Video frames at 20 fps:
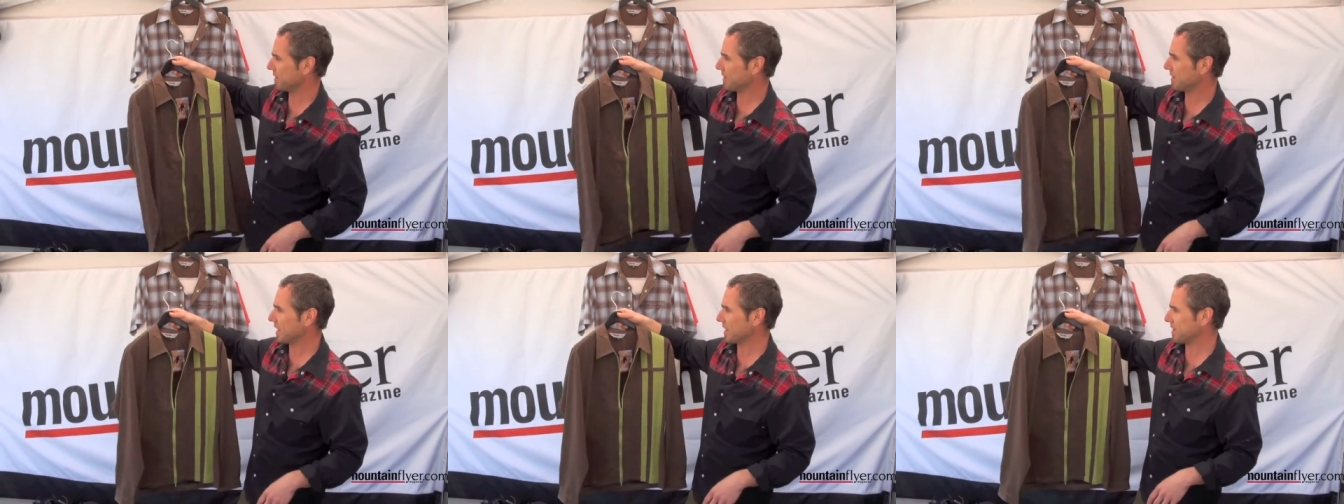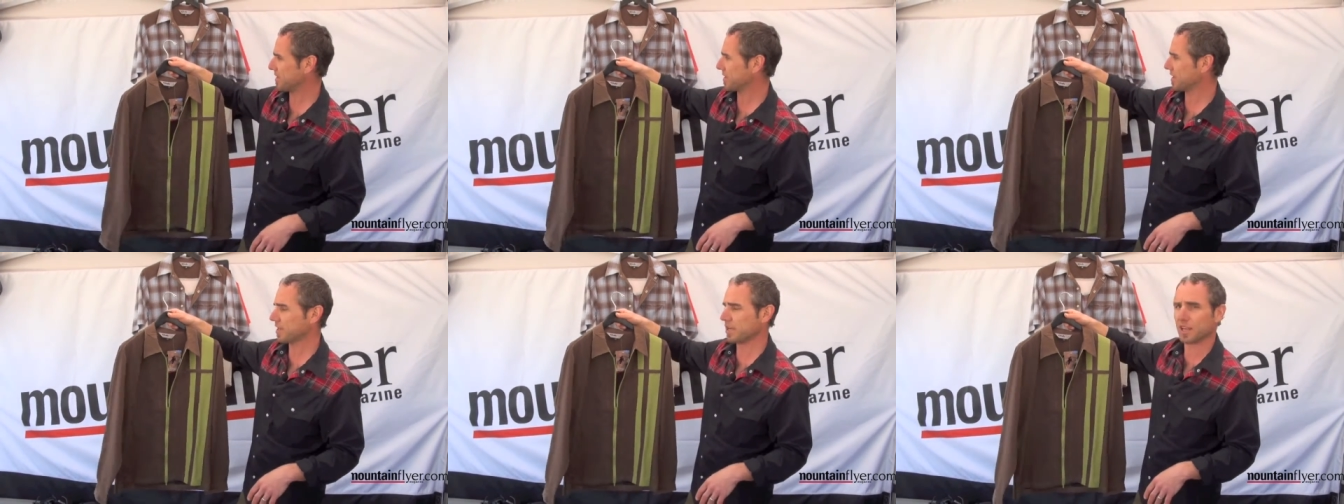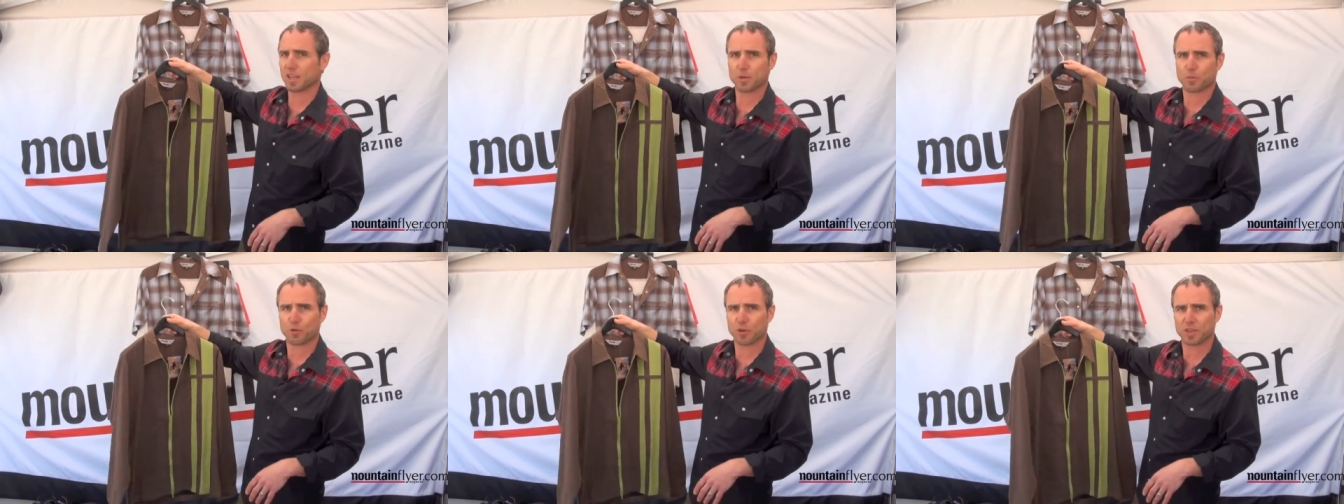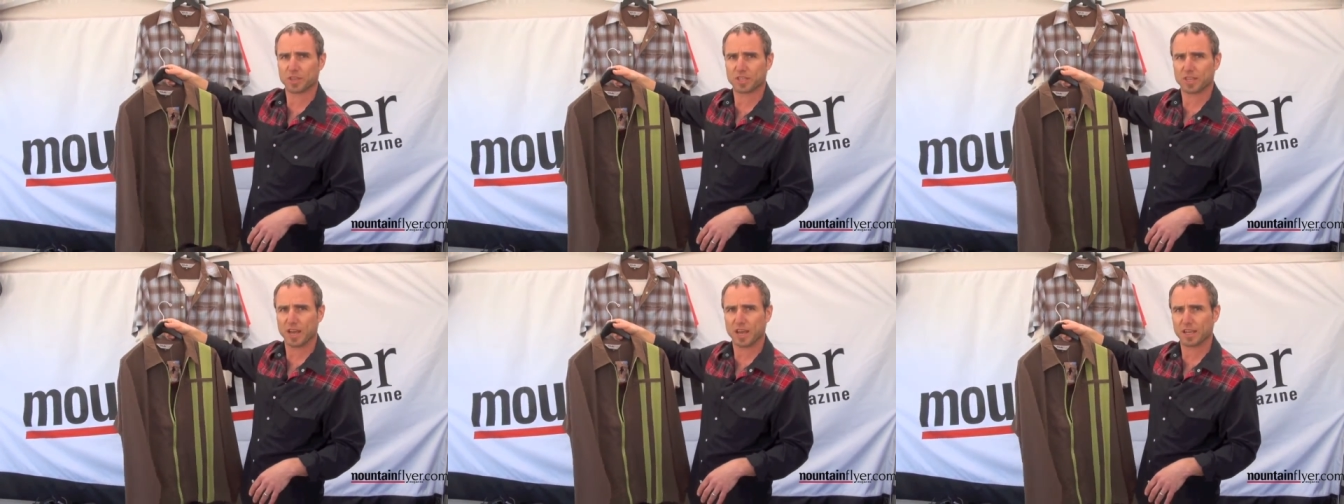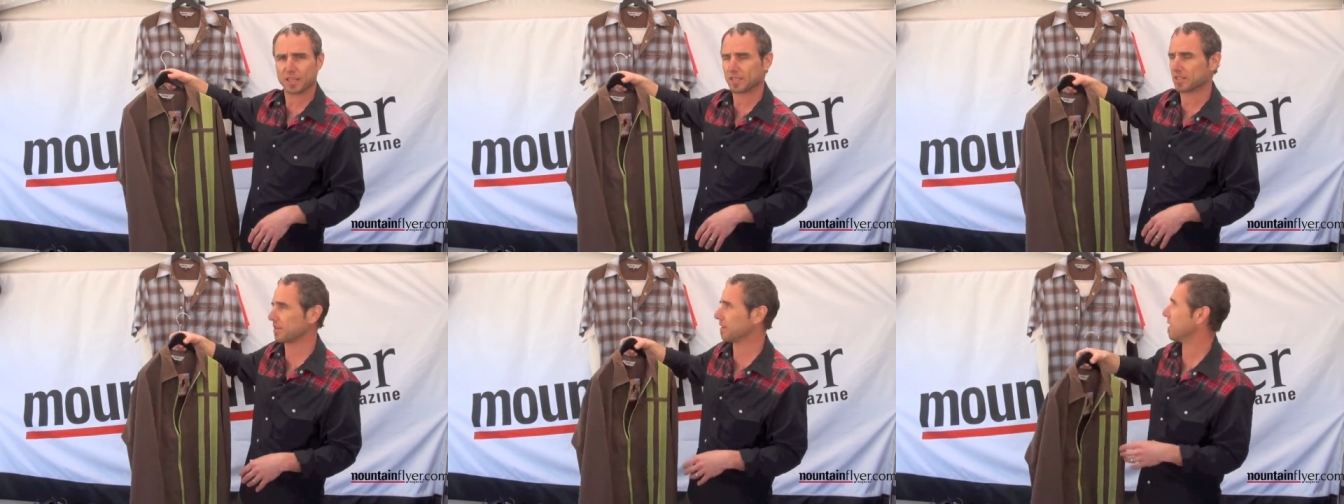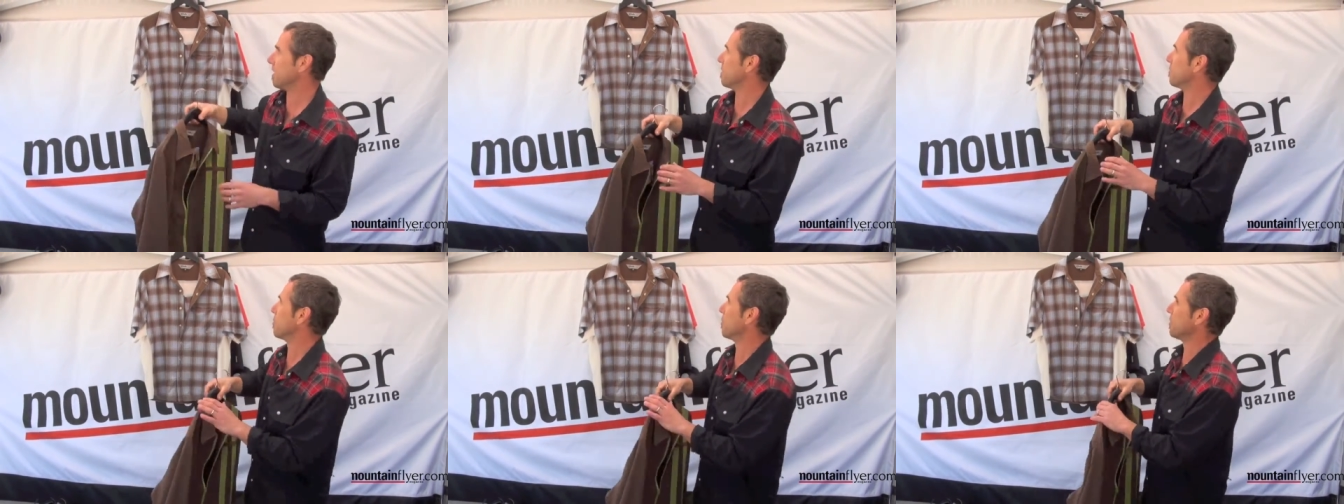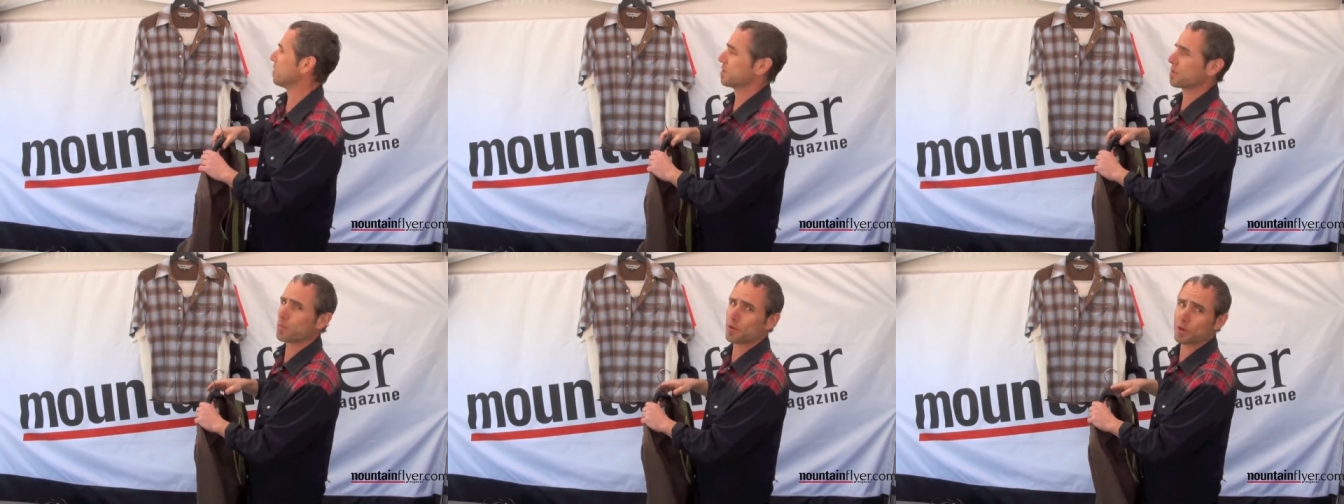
cuts the breeze nice and pulls the